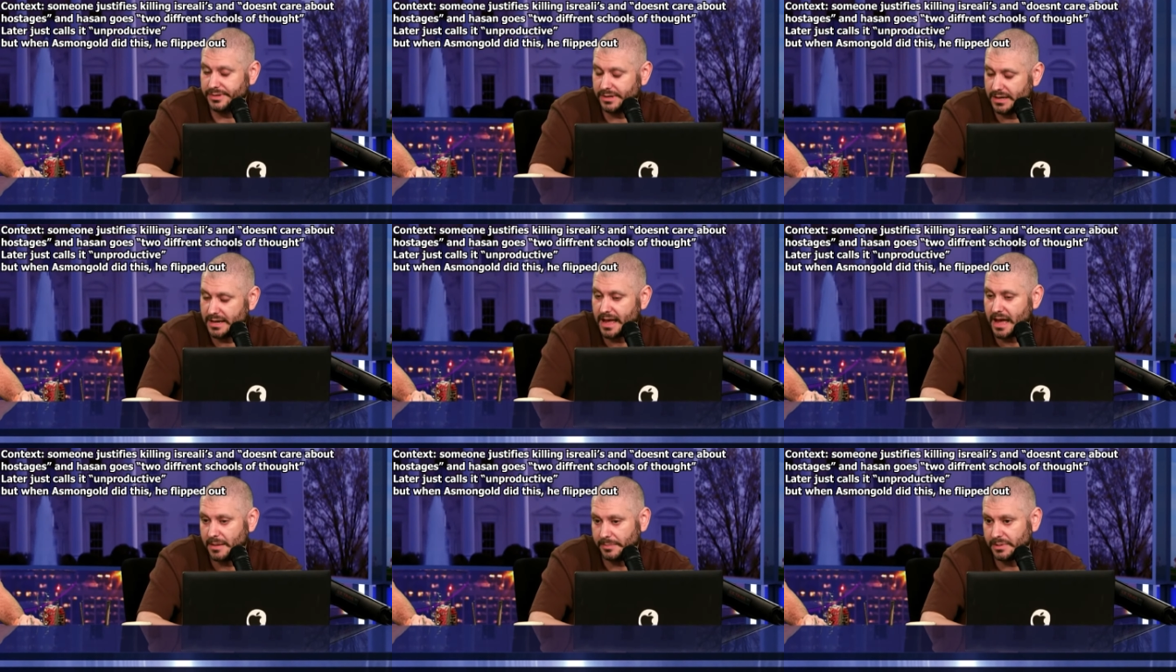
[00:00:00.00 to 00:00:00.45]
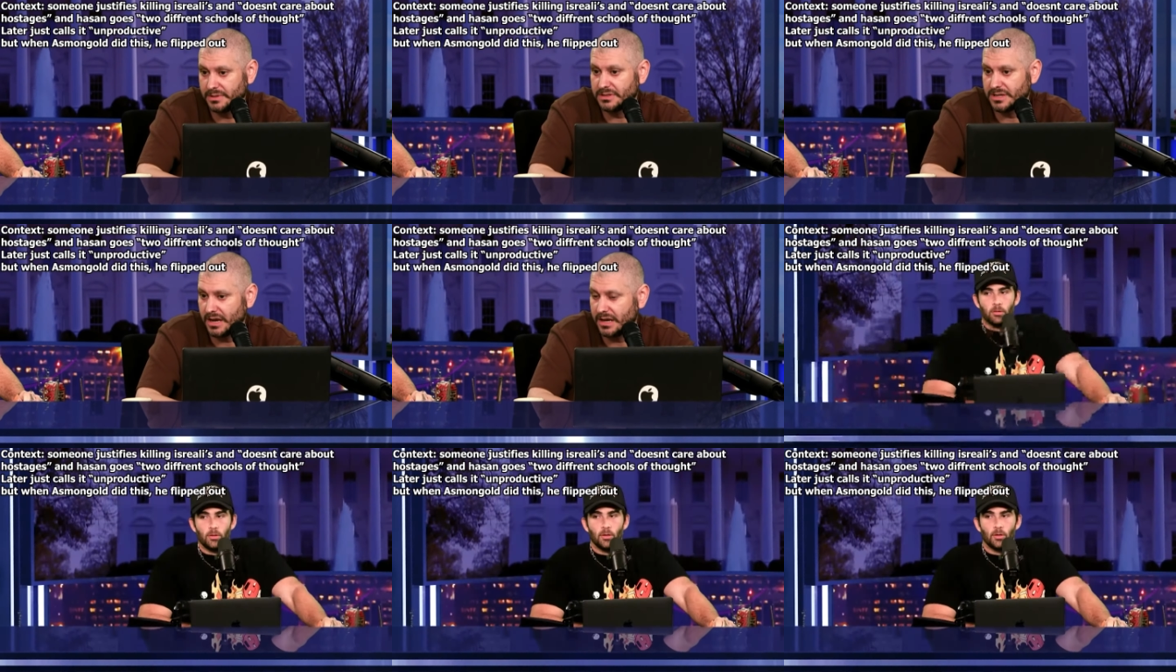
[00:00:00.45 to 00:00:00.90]

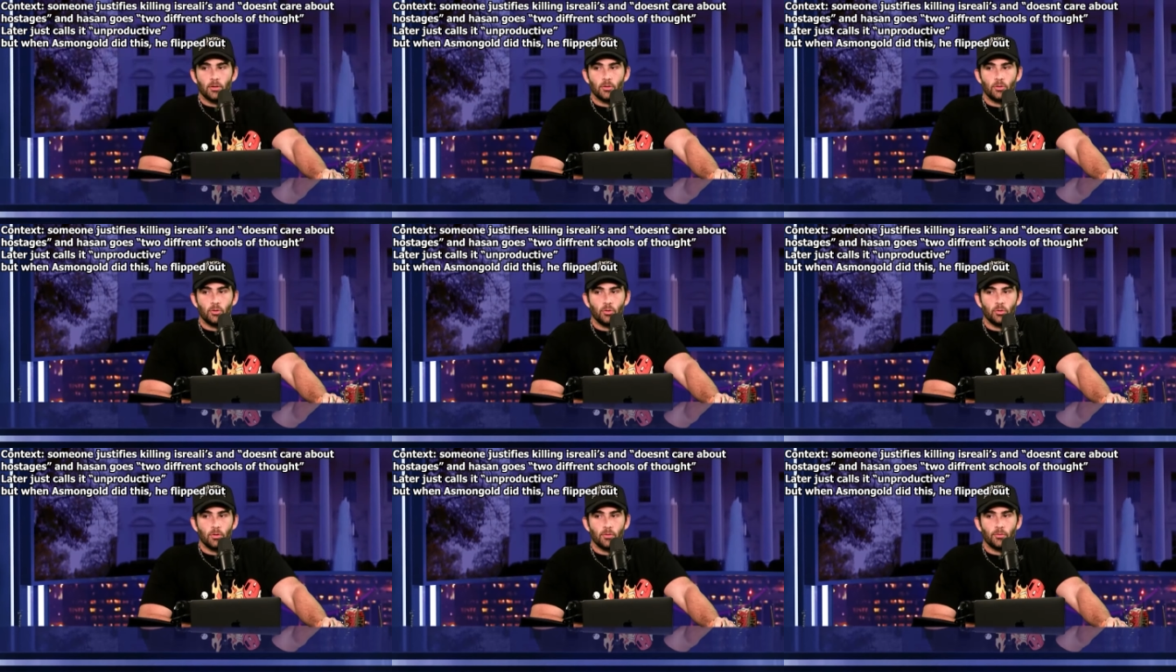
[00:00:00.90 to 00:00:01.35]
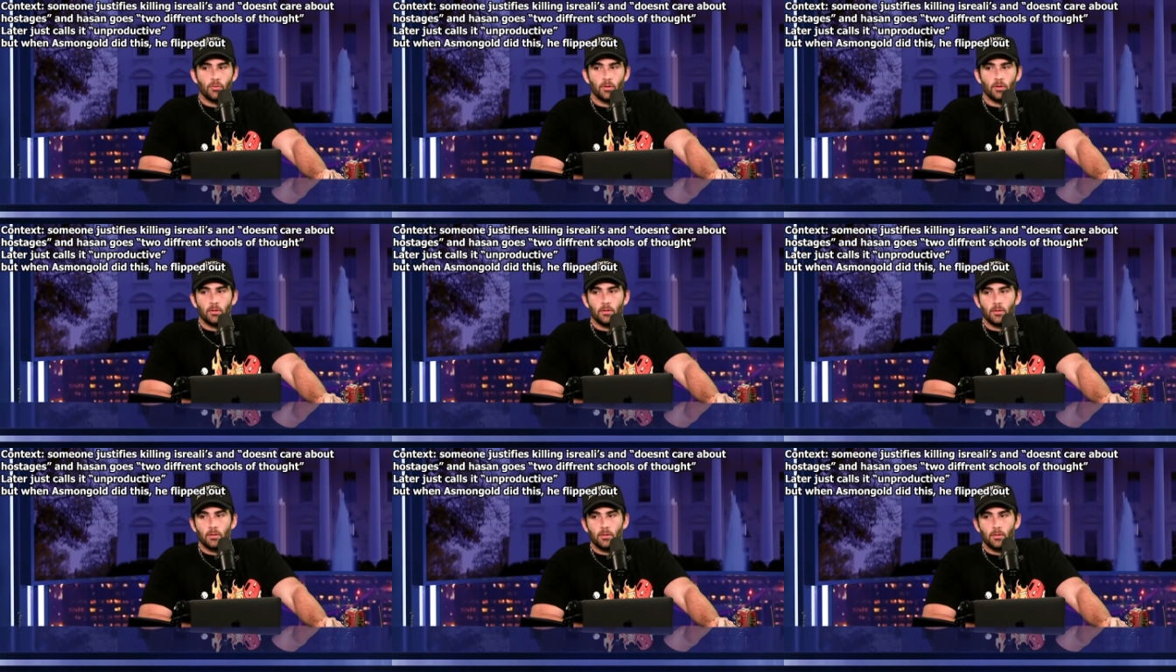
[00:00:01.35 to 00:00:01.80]
decapitating there are, there are two
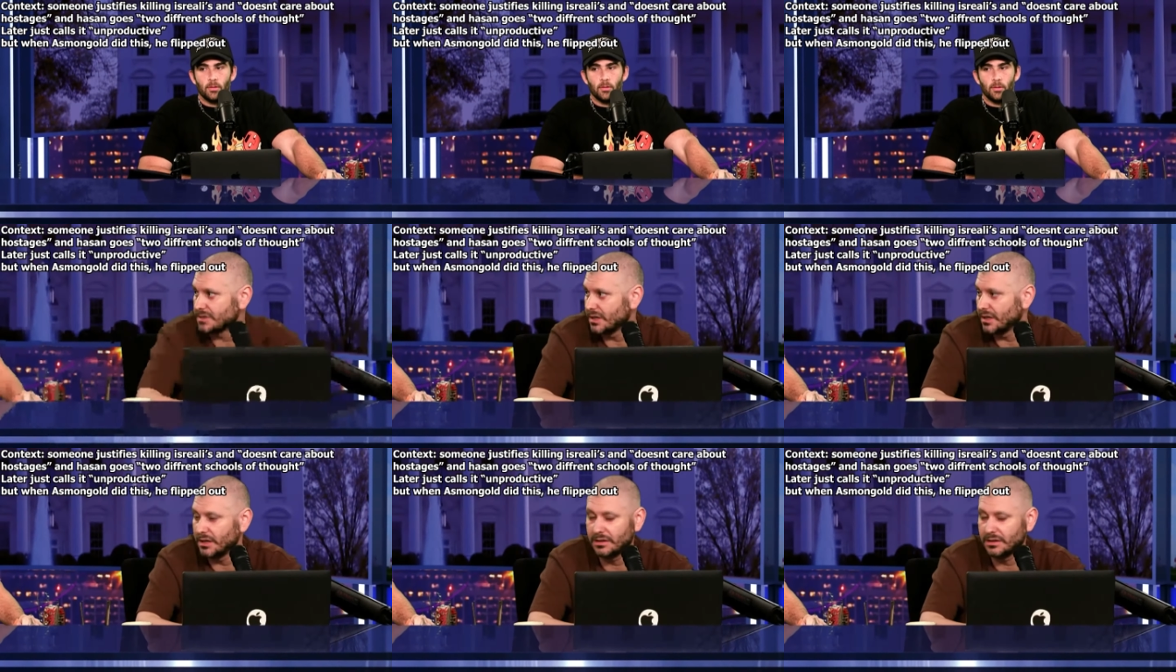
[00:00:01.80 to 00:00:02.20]
different, which I